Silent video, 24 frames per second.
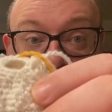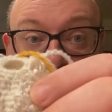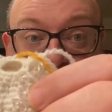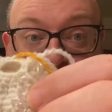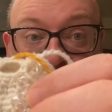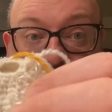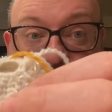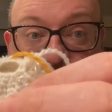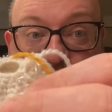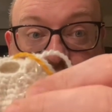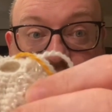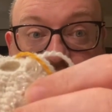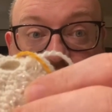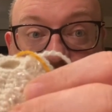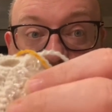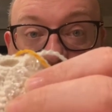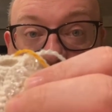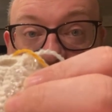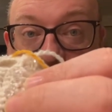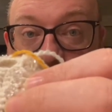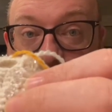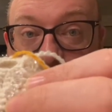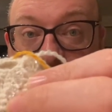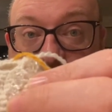So you were
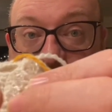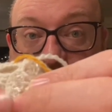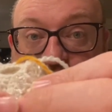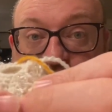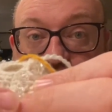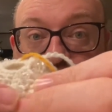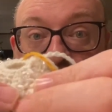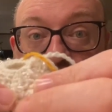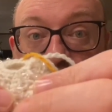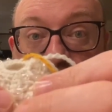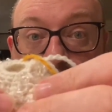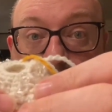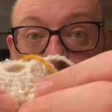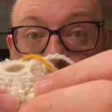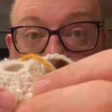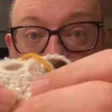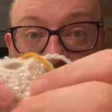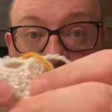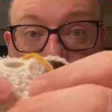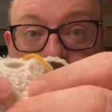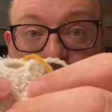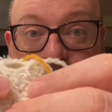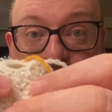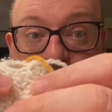going on top
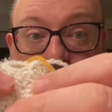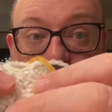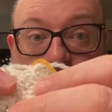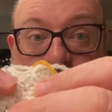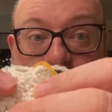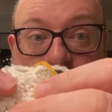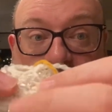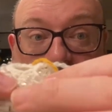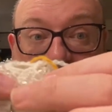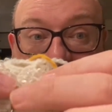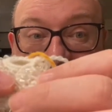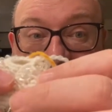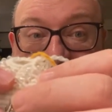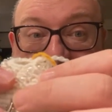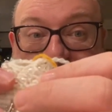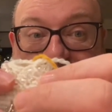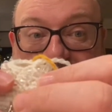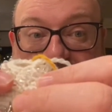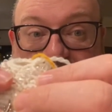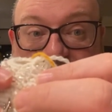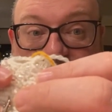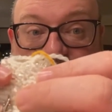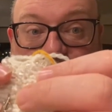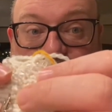of a
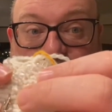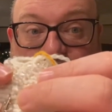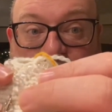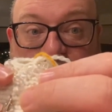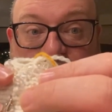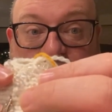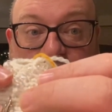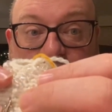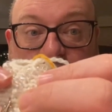stitch